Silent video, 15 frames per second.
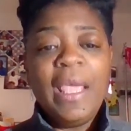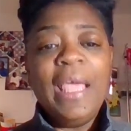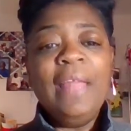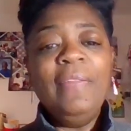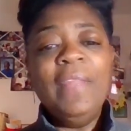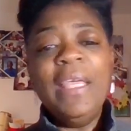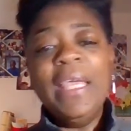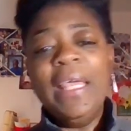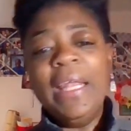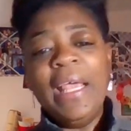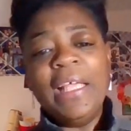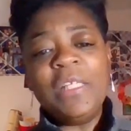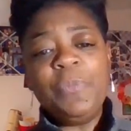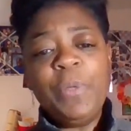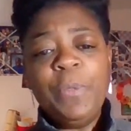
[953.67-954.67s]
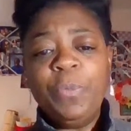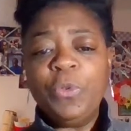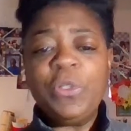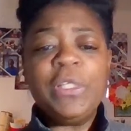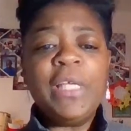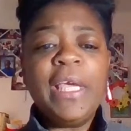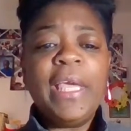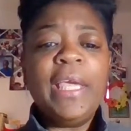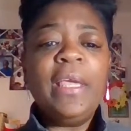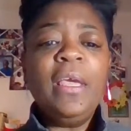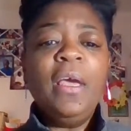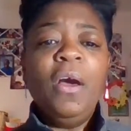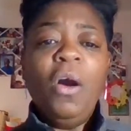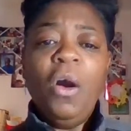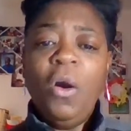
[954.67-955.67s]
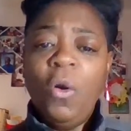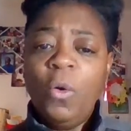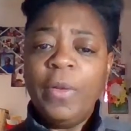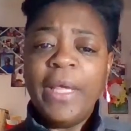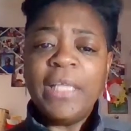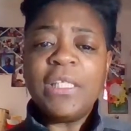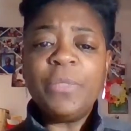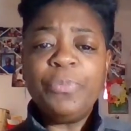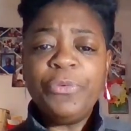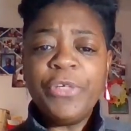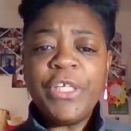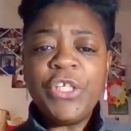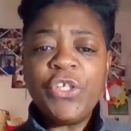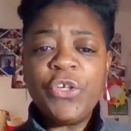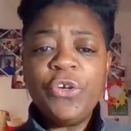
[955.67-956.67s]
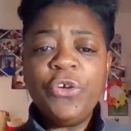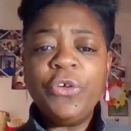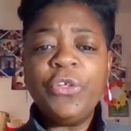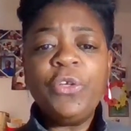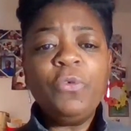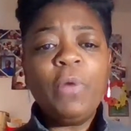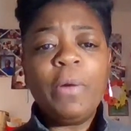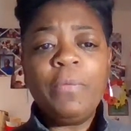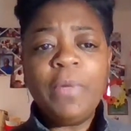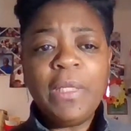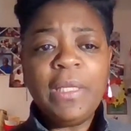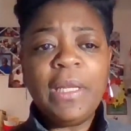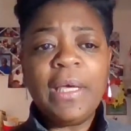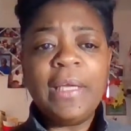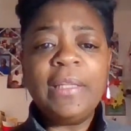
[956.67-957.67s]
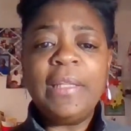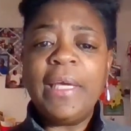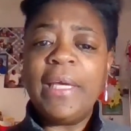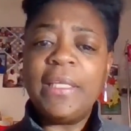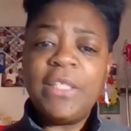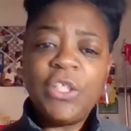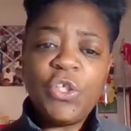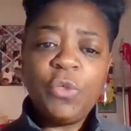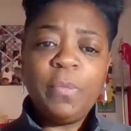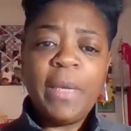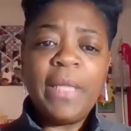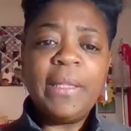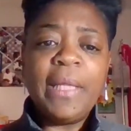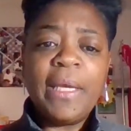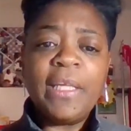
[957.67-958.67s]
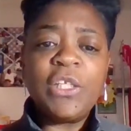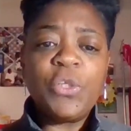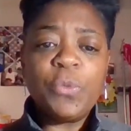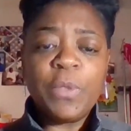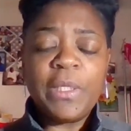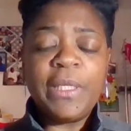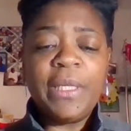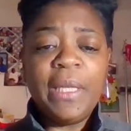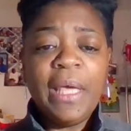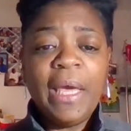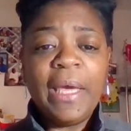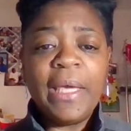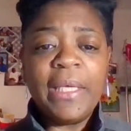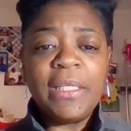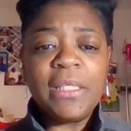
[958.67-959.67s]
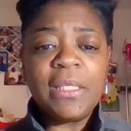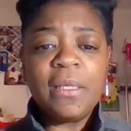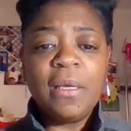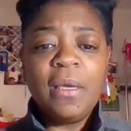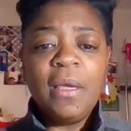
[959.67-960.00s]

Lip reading: And then as people say, oh, that's a pretty shirt on you. I really like that. Did you make that? It's really nice.